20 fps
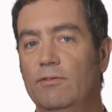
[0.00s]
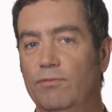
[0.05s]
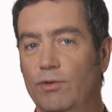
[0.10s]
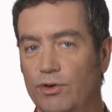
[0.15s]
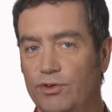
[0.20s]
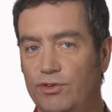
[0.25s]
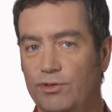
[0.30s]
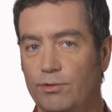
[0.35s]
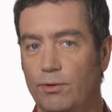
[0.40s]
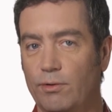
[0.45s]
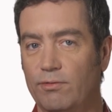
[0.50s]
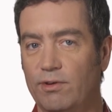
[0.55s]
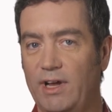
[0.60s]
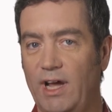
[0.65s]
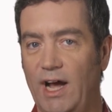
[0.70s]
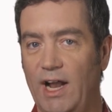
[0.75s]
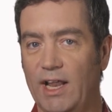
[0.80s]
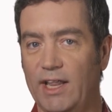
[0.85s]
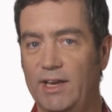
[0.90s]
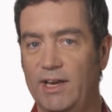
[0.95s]
virtual
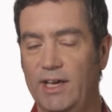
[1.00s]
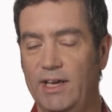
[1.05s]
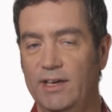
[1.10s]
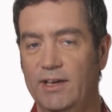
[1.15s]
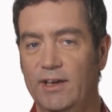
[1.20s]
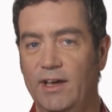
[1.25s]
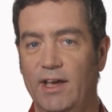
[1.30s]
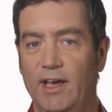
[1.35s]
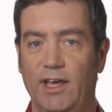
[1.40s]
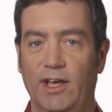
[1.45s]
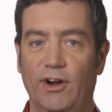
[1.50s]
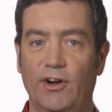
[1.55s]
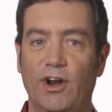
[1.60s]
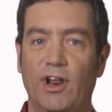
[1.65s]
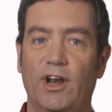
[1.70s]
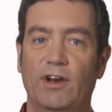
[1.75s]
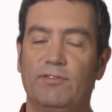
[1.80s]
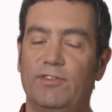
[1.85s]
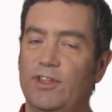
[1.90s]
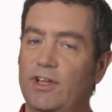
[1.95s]
reality,
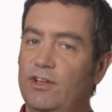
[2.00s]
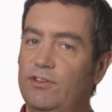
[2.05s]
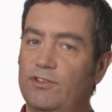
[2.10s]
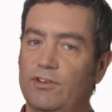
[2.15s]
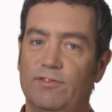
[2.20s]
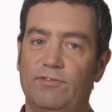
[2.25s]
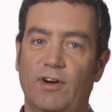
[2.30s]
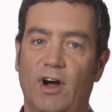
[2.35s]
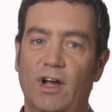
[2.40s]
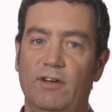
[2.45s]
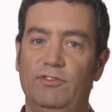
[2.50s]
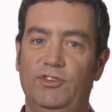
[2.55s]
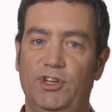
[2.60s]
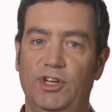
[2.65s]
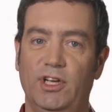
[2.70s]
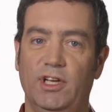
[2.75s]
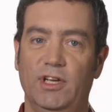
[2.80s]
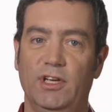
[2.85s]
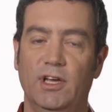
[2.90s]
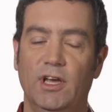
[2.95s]
Internet of Things, and
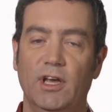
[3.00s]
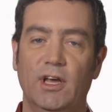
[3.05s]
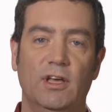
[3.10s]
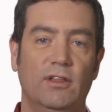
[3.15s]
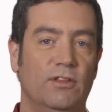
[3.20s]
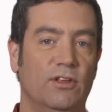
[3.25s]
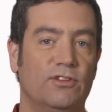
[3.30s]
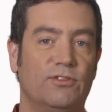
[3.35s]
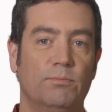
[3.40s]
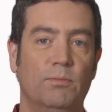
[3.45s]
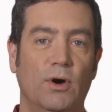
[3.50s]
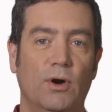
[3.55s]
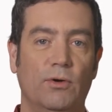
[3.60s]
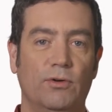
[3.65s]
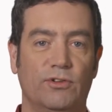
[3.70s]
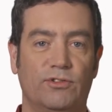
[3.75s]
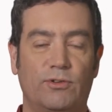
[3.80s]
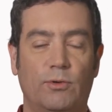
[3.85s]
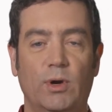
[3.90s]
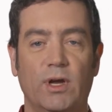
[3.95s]
5G, this
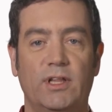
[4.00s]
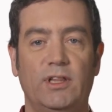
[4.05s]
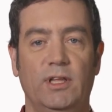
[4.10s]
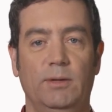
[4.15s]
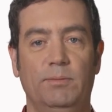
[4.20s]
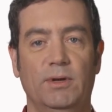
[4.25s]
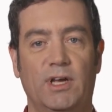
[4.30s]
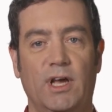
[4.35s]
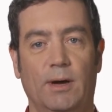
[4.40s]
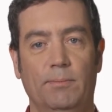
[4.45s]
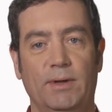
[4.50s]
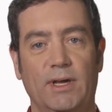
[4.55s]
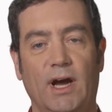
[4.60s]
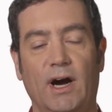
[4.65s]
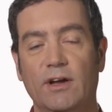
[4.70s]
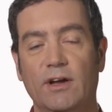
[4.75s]
mode is quickly becoming